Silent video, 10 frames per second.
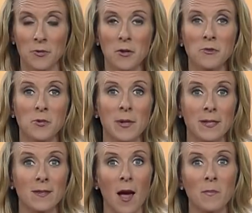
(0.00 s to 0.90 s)
chose to
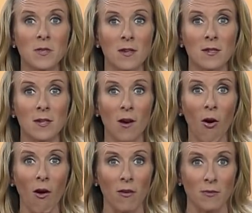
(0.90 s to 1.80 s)
accept
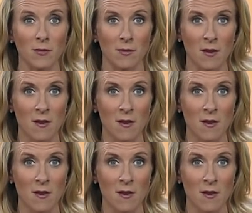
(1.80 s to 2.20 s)
CTRs.